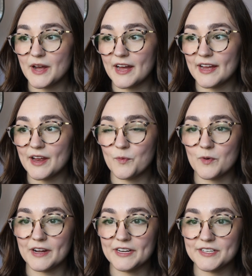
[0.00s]
I
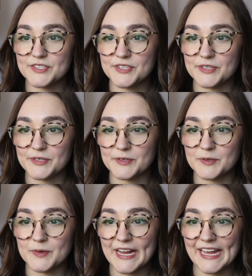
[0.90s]
want
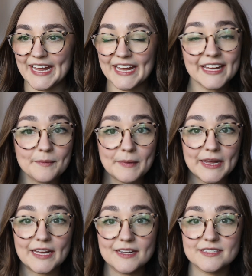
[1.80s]
to
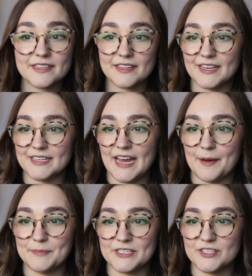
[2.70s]
animate the
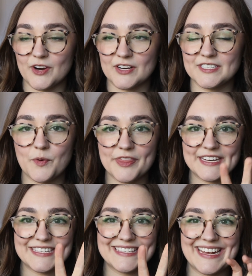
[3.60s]
tap to start because I want that
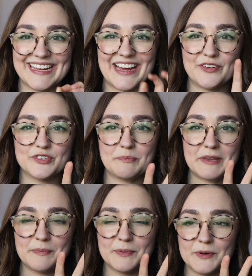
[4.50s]
to stand out to
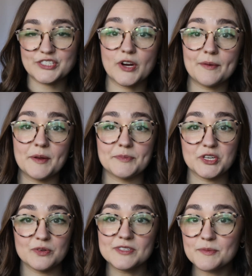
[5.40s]
people as they're coming up to
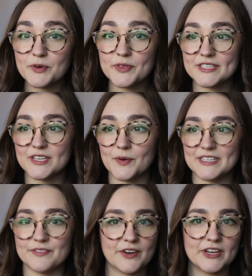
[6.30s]
use the booth so
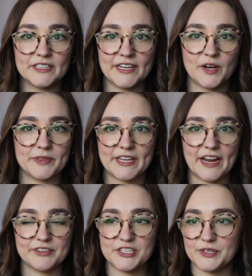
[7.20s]
it's very clear what they have to do.